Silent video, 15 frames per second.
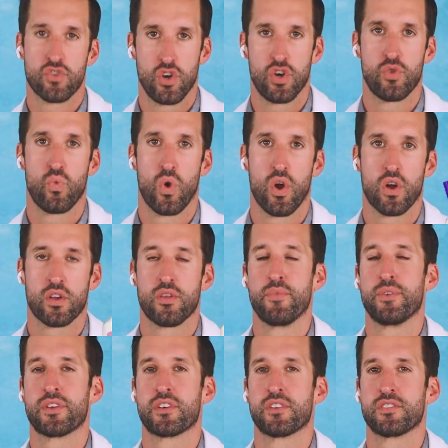could work
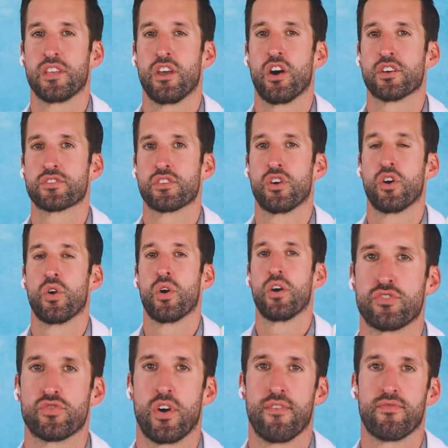because they also
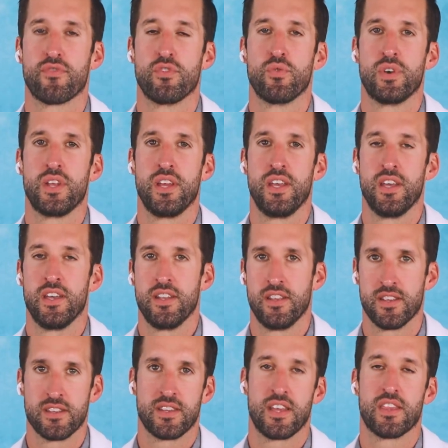draw fluid in
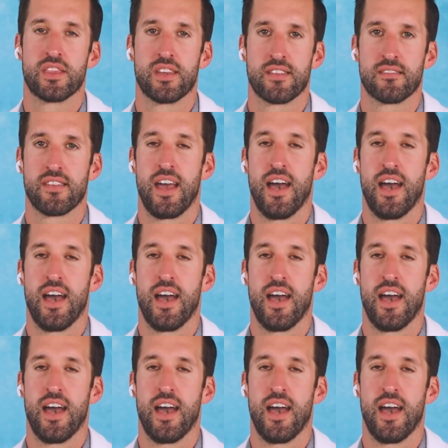and get things